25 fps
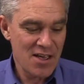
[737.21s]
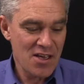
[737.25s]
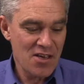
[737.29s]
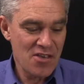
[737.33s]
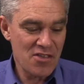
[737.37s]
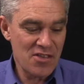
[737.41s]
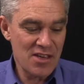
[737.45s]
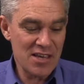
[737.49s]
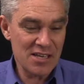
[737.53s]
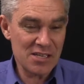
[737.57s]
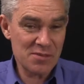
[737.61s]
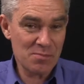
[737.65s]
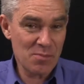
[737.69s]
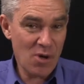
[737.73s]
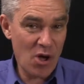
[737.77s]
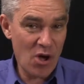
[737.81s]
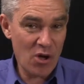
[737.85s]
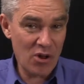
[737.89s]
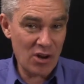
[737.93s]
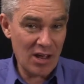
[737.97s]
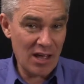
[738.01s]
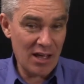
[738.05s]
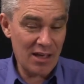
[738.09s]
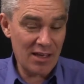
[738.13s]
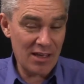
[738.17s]
This
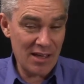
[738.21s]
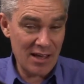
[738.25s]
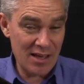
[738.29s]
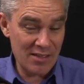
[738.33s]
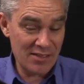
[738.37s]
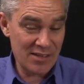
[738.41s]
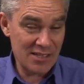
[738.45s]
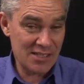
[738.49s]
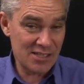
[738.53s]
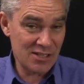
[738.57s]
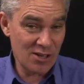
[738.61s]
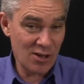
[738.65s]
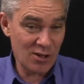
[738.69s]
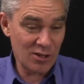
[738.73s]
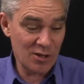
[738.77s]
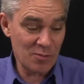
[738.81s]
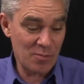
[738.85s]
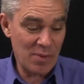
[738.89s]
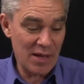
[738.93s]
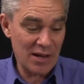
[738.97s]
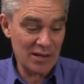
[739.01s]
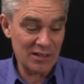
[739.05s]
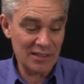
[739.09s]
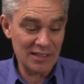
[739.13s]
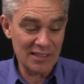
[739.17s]
motor, this solar
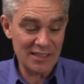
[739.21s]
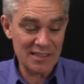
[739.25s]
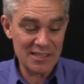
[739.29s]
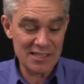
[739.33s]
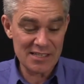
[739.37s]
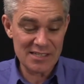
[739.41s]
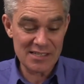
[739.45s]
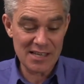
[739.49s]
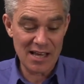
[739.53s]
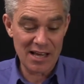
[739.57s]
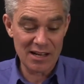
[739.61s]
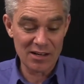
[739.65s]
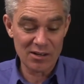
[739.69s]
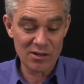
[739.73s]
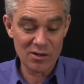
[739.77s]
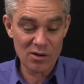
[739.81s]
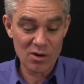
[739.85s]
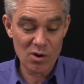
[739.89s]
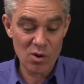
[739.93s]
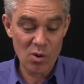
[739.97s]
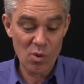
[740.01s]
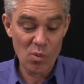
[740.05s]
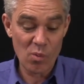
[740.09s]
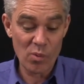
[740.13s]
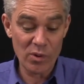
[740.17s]
panel in the sun,
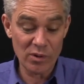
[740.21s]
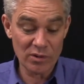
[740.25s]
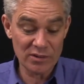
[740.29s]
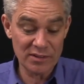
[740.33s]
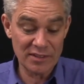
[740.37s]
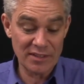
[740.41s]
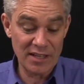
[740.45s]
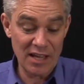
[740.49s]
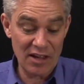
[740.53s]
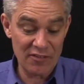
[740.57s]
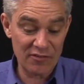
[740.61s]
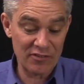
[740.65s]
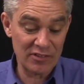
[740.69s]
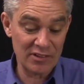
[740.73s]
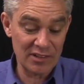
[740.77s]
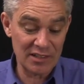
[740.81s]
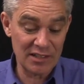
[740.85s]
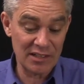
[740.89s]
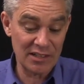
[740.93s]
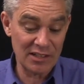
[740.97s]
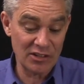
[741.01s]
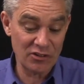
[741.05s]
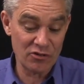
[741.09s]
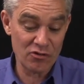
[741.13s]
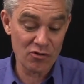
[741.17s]
will
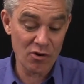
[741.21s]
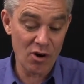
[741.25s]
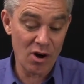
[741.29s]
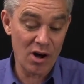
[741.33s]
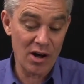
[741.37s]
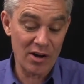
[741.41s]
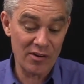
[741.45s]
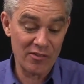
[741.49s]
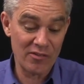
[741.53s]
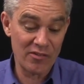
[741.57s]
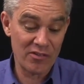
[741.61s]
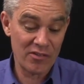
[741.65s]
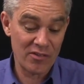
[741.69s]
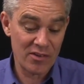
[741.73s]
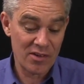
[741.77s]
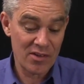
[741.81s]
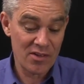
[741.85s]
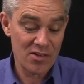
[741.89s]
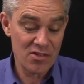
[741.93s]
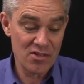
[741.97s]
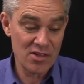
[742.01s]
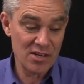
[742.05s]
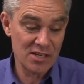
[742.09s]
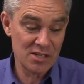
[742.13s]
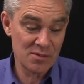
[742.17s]
definitely drive
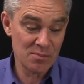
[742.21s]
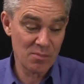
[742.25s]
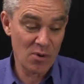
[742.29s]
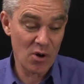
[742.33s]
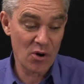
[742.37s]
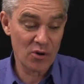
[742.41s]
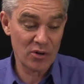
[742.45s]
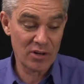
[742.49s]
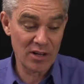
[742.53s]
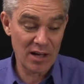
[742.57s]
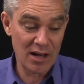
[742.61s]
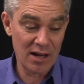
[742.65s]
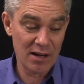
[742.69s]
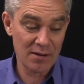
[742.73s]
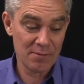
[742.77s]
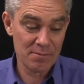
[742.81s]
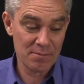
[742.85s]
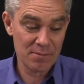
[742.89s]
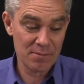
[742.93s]
this motor